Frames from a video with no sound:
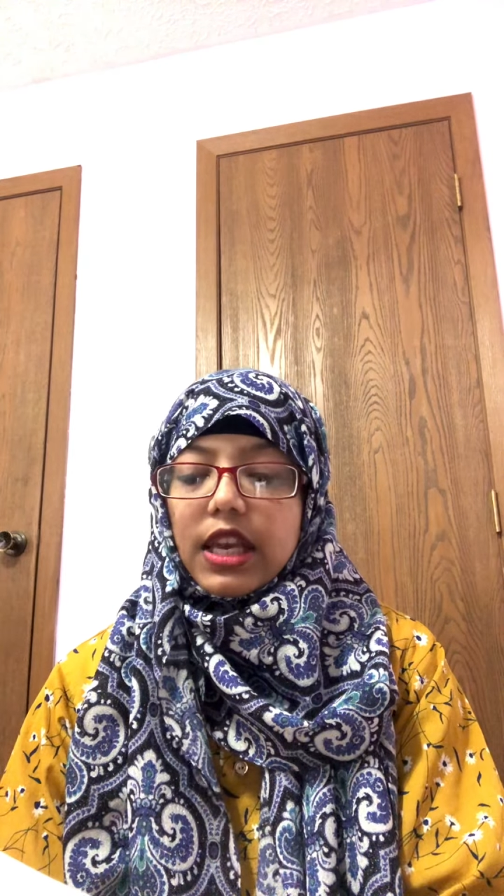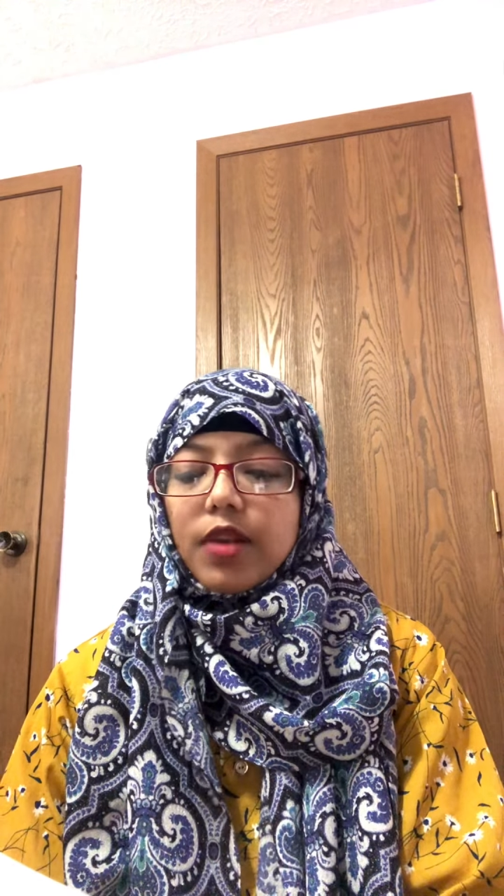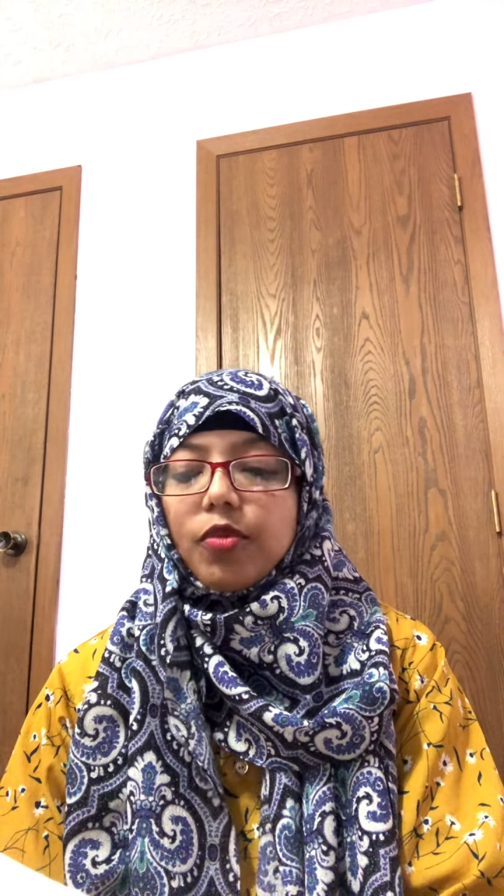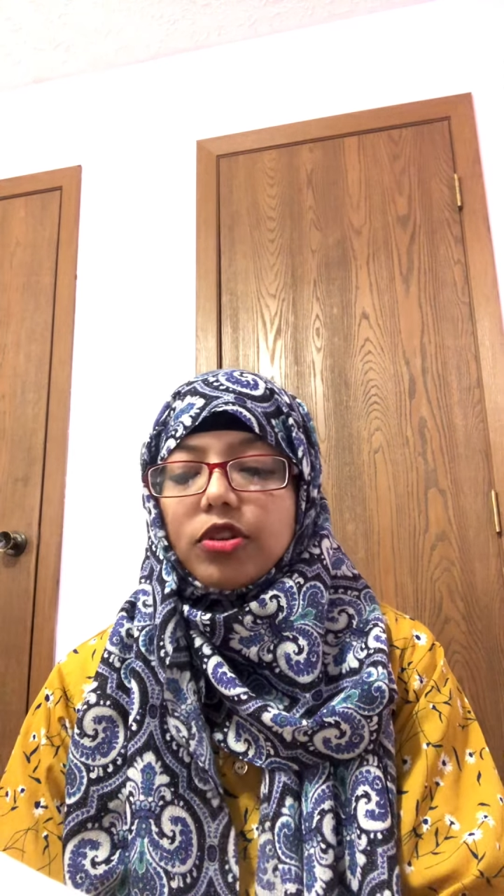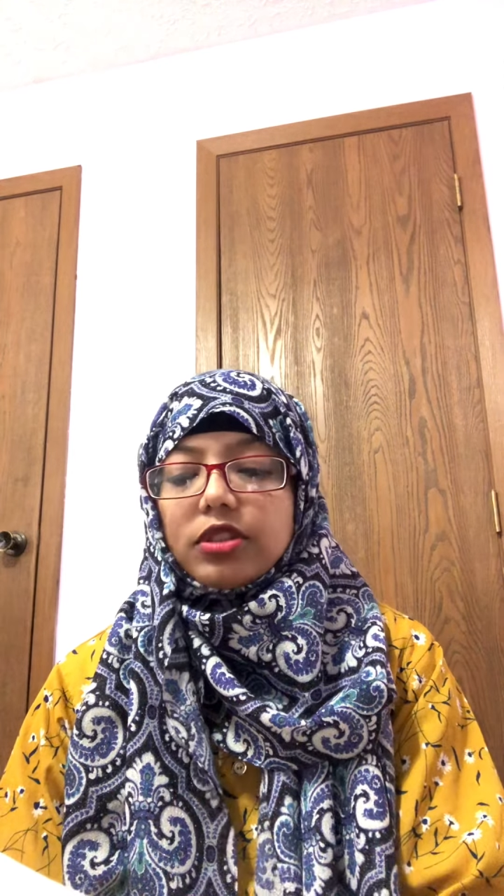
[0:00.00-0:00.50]

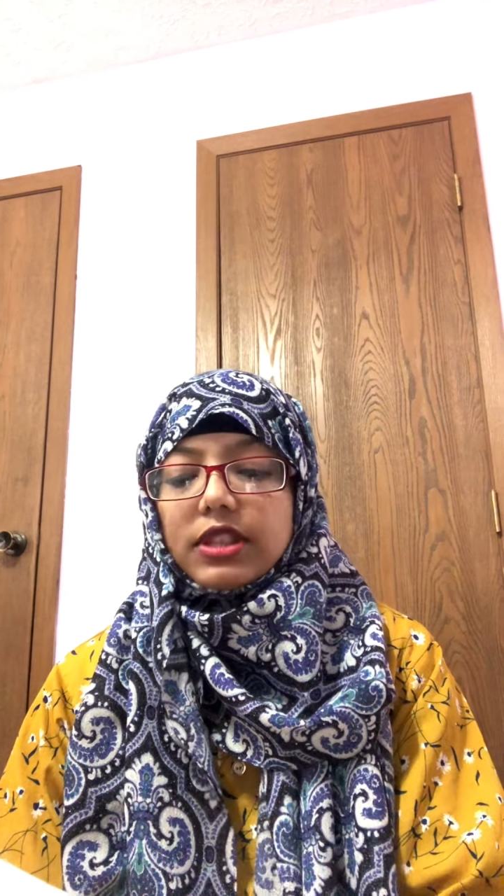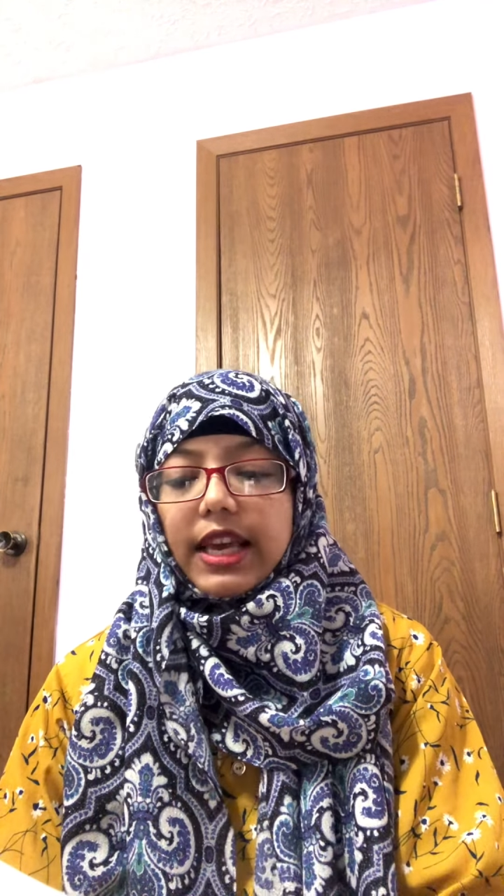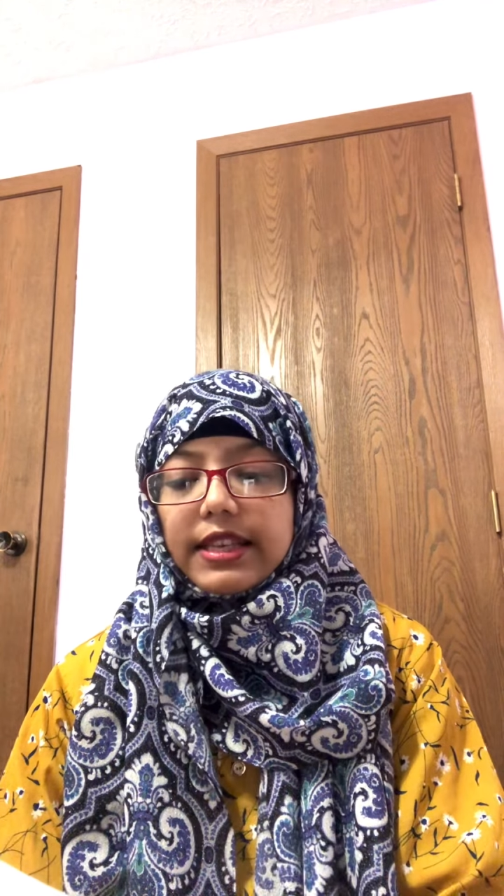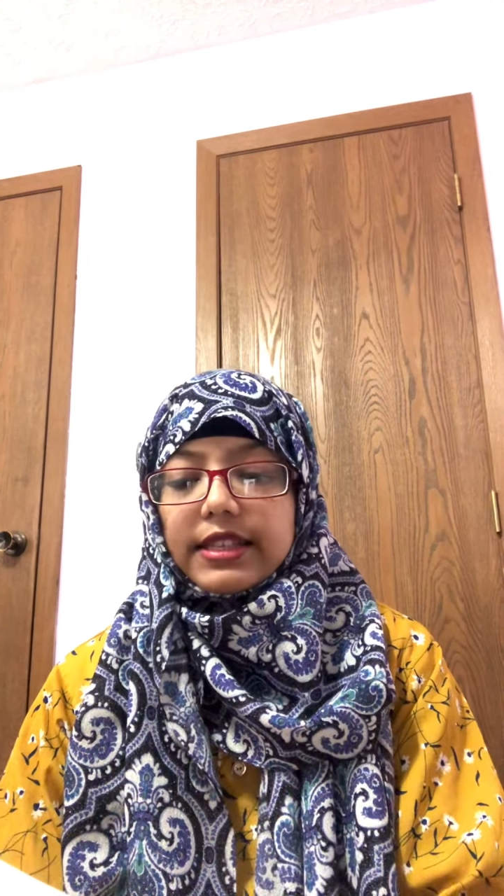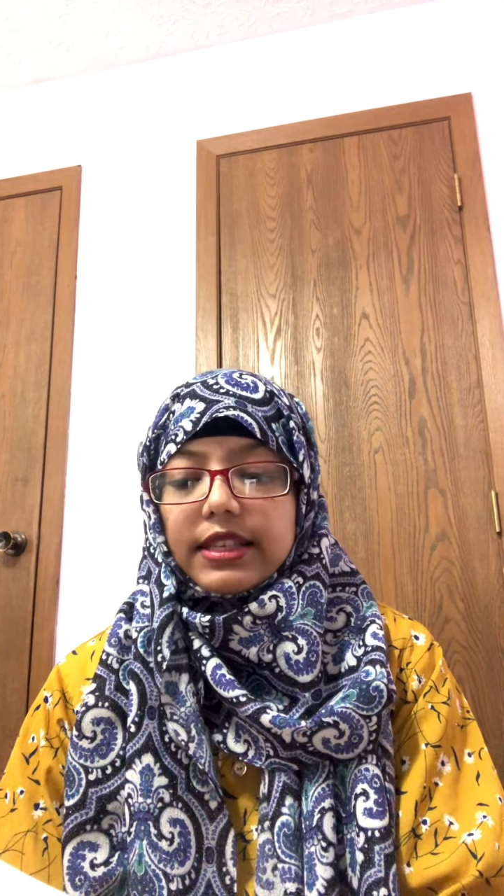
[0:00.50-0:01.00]
In most
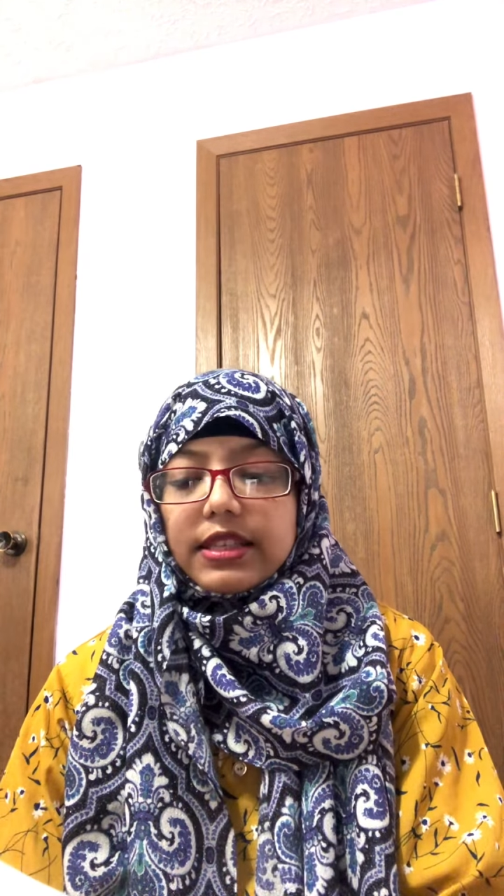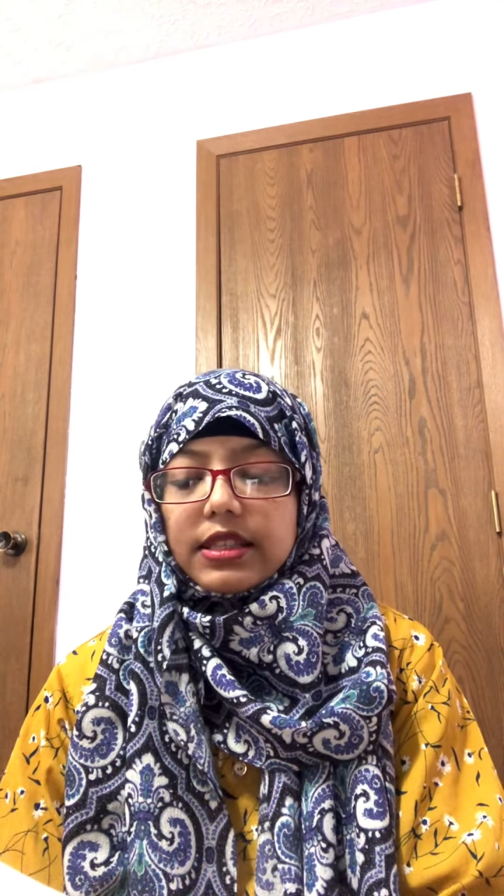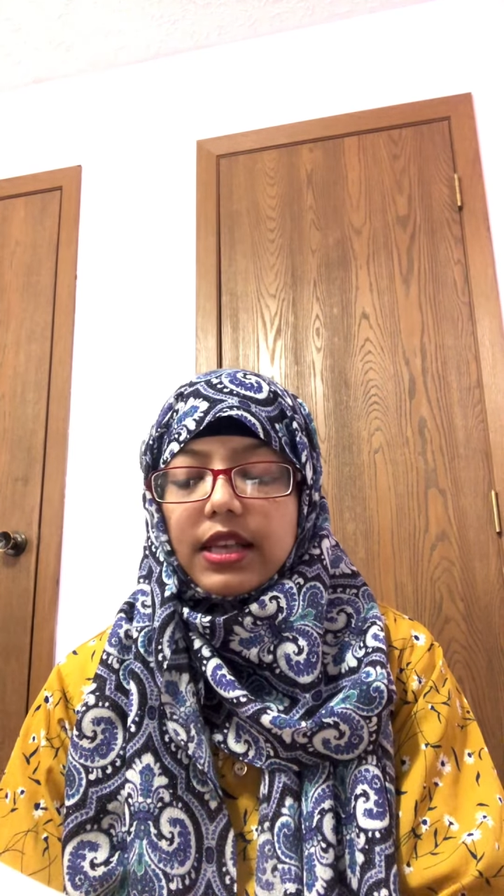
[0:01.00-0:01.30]
cases,